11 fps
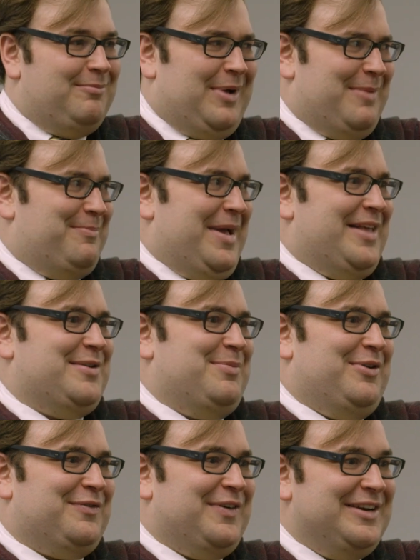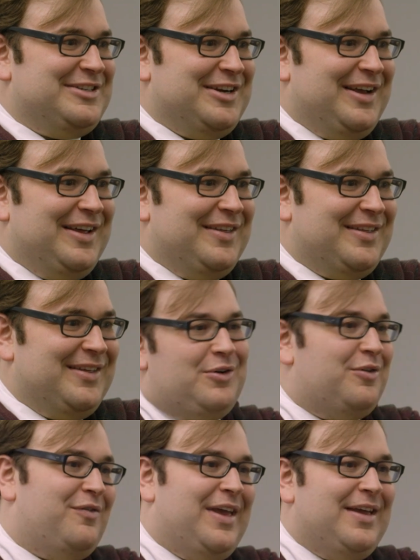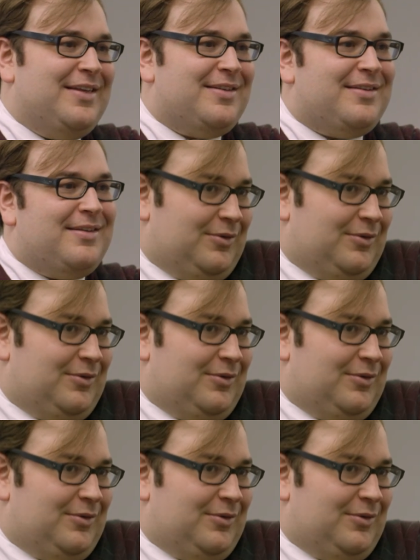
Buy a basketball franchise, go to Vegas.